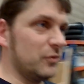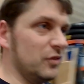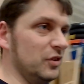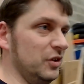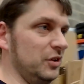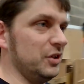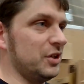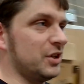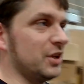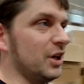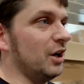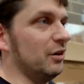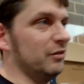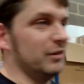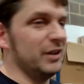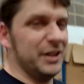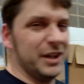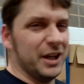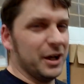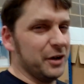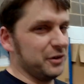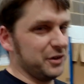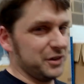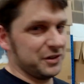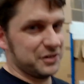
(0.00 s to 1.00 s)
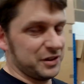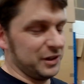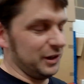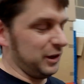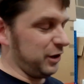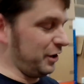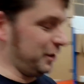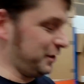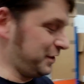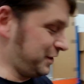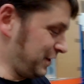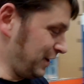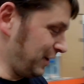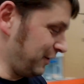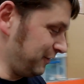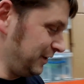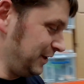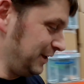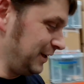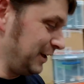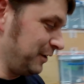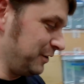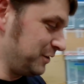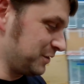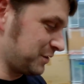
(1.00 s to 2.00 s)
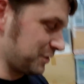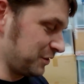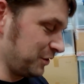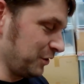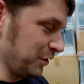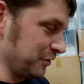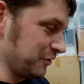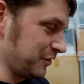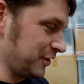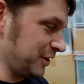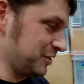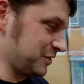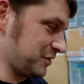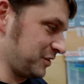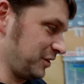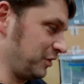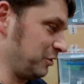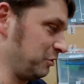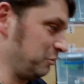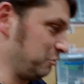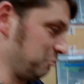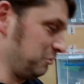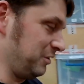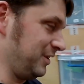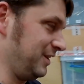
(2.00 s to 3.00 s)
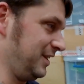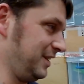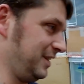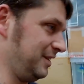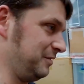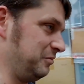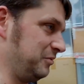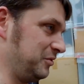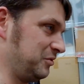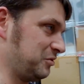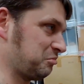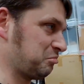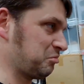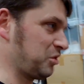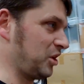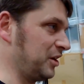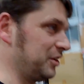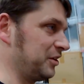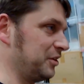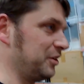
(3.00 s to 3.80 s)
you can't really notice a lot of it. So it's kind of